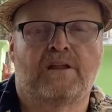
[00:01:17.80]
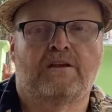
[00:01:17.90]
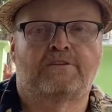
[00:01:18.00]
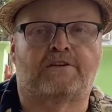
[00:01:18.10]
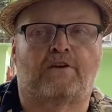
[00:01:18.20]

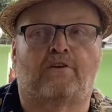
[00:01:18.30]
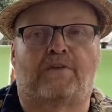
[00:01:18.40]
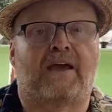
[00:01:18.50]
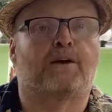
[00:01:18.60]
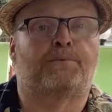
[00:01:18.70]
So
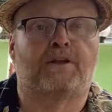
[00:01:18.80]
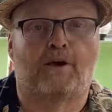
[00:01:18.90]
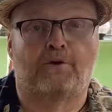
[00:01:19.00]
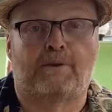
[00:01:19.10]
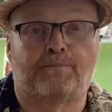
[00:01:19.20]
they help you
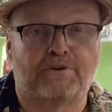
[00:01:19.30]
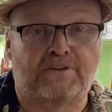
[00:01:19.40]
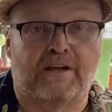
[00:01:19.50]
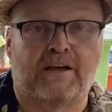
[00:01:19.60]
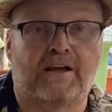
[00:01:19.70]
load up your
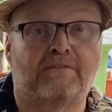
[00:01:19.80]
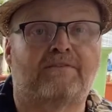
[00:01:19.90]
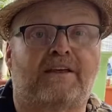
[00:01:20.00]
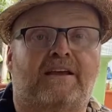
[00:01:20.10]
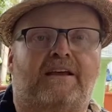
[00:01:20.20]

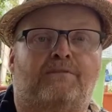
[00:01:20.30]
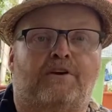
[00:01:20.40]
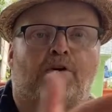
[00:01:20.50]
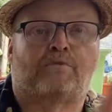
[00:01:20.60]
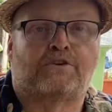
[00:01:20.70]
stuff, they give you
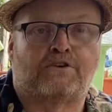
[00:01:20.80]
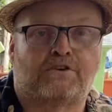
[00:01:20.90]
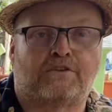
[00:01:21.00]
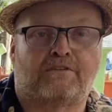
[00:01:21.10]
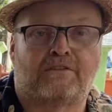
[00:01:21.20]
over to
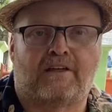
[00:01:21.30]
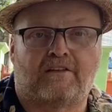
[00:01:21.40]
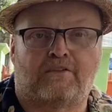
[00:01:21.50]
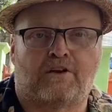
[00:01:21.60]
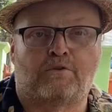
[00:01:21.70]
the,
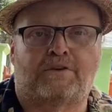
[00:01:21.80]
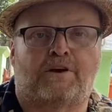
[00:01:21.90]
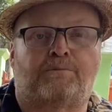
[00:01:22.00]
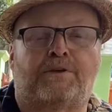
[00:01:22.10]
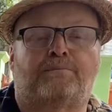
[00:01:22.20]
the, the
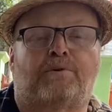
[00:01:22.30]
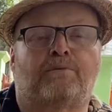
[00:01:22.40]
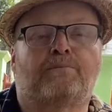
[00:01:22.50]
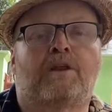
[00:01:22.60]
hotel people.